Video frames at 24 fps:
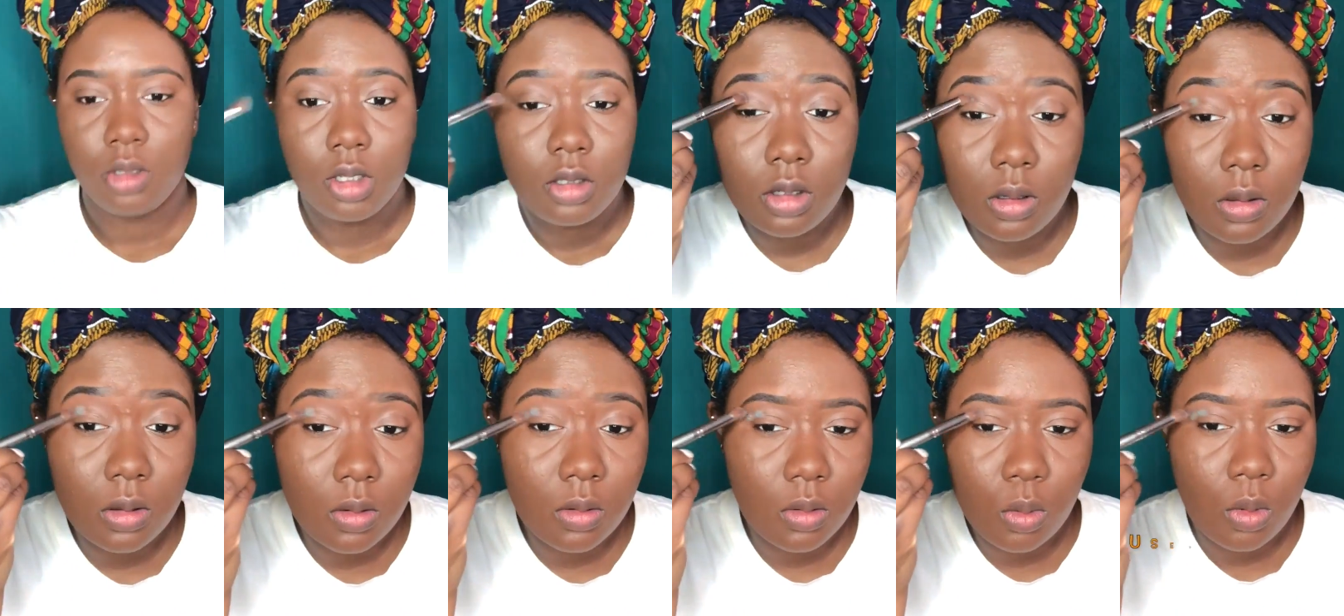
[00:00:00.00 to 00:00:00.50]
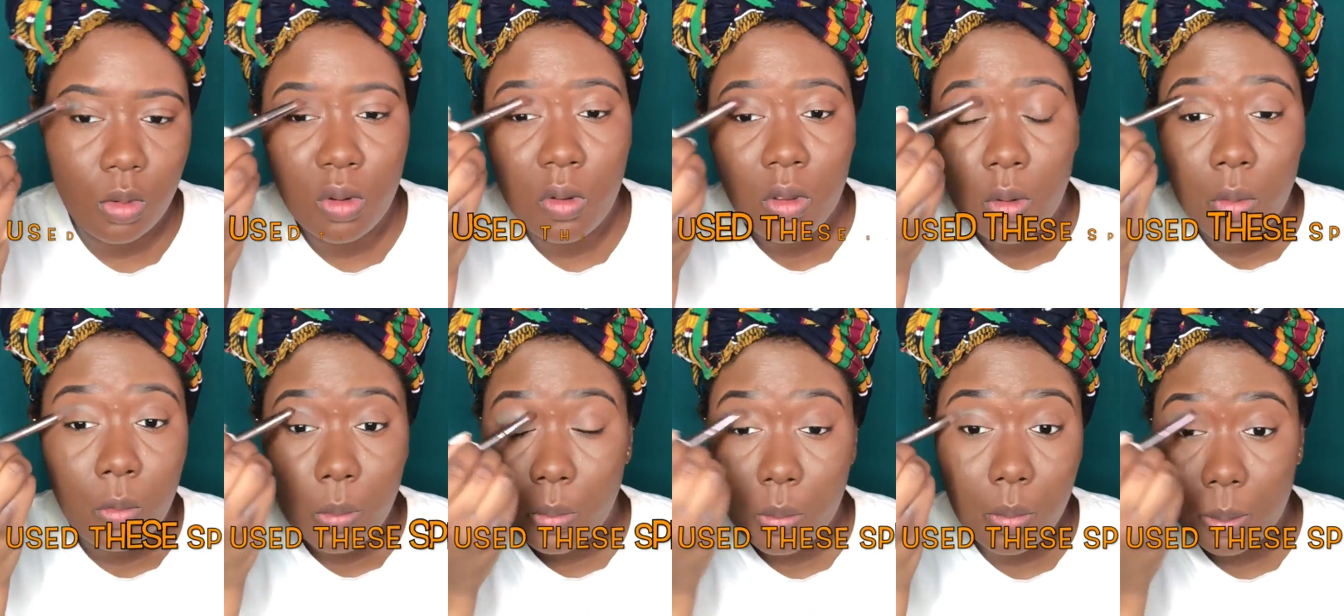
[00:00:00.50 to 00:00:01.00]
palette that
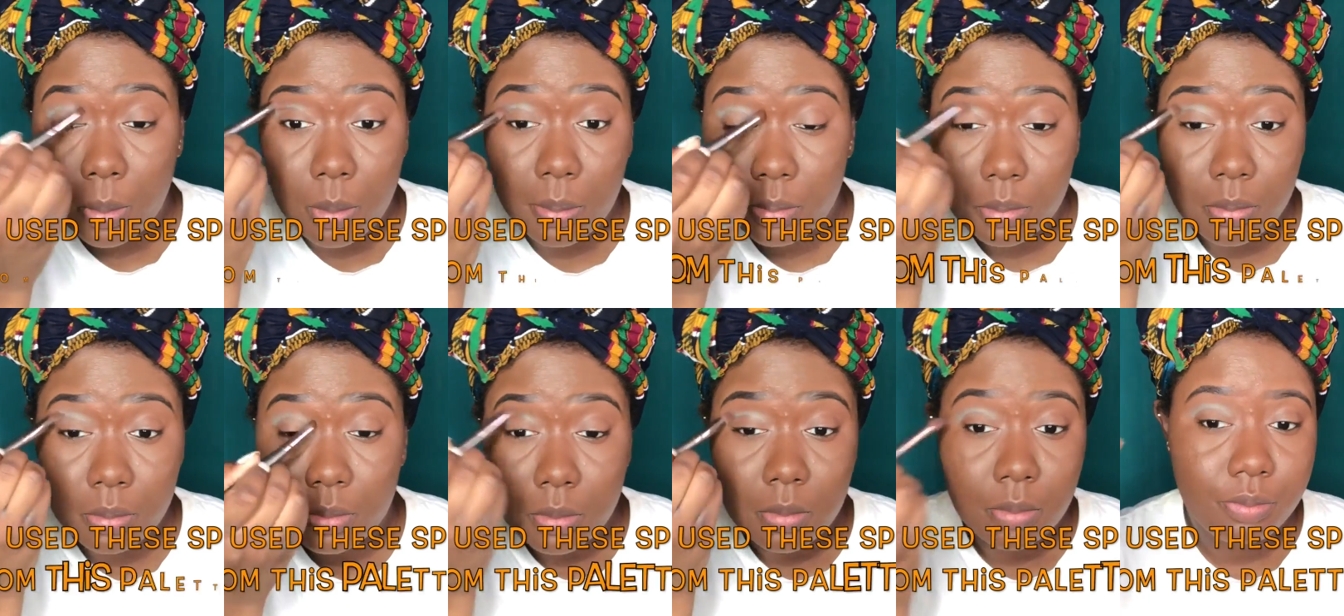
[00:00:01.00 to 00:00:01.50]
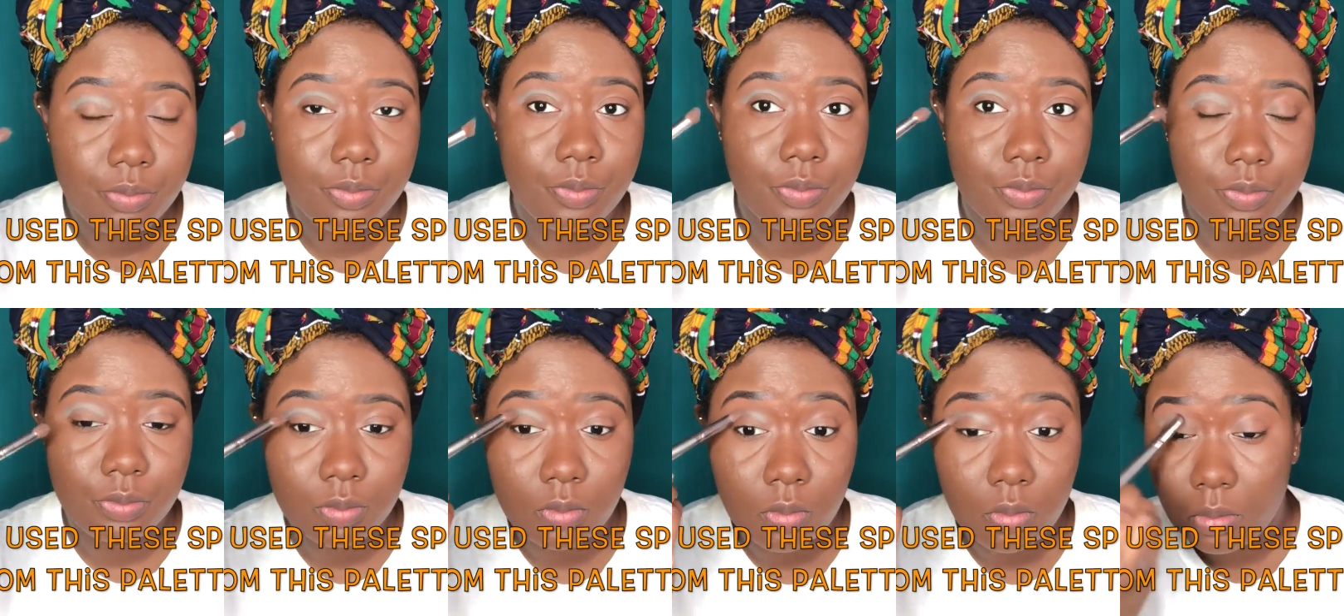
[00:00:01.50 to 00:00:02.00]
I've never
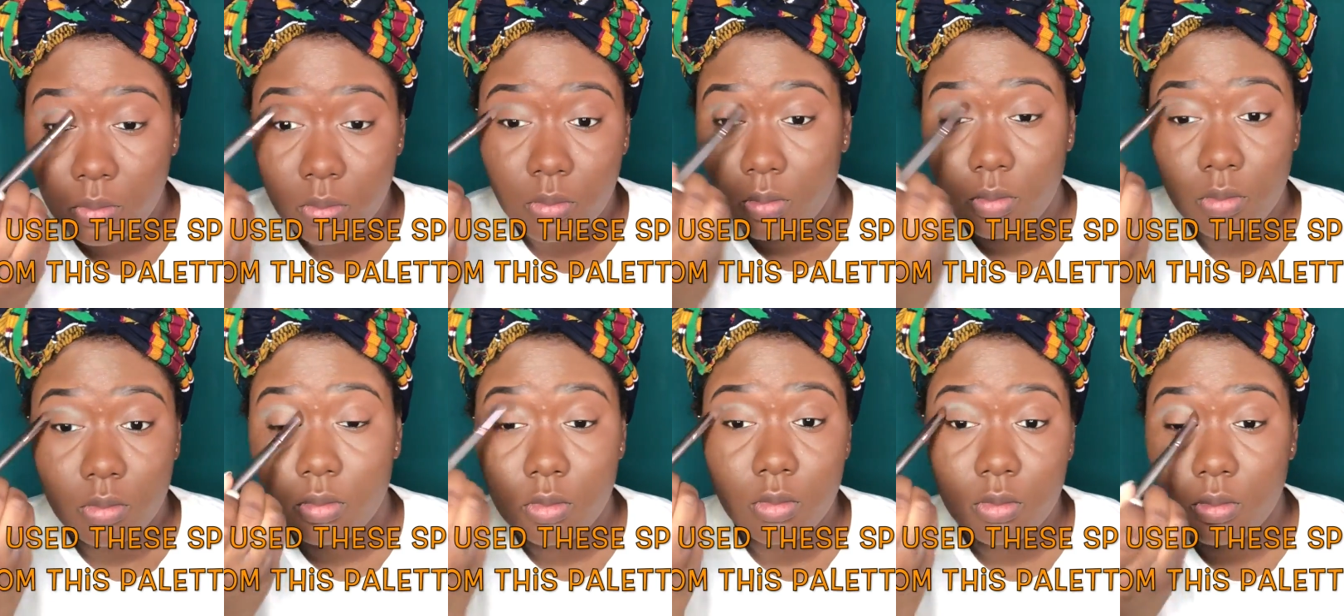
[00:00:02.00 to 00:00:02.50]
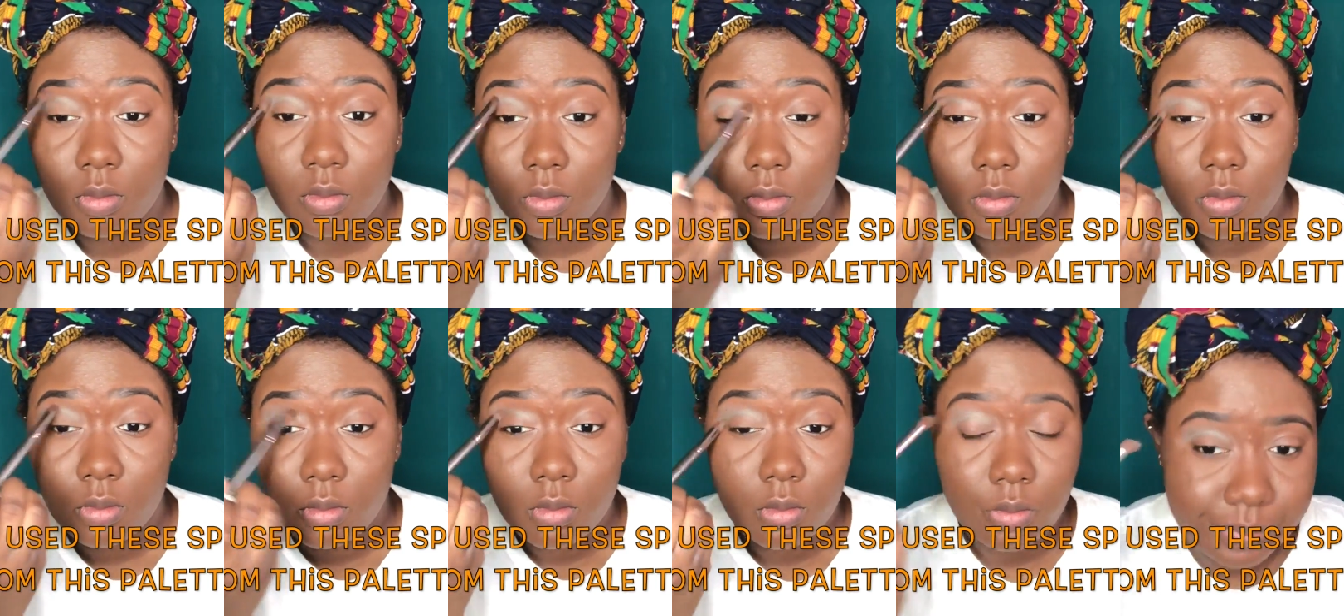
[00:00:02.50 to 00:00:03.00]
used. A lot
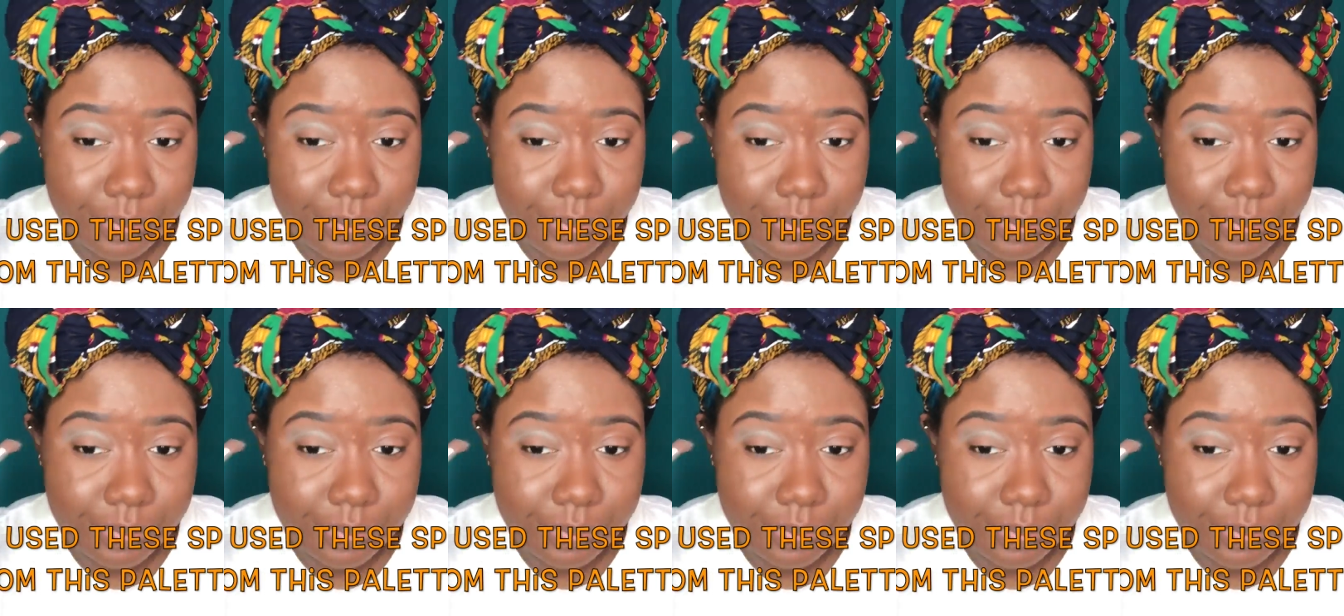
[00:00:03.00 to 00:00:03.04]
of the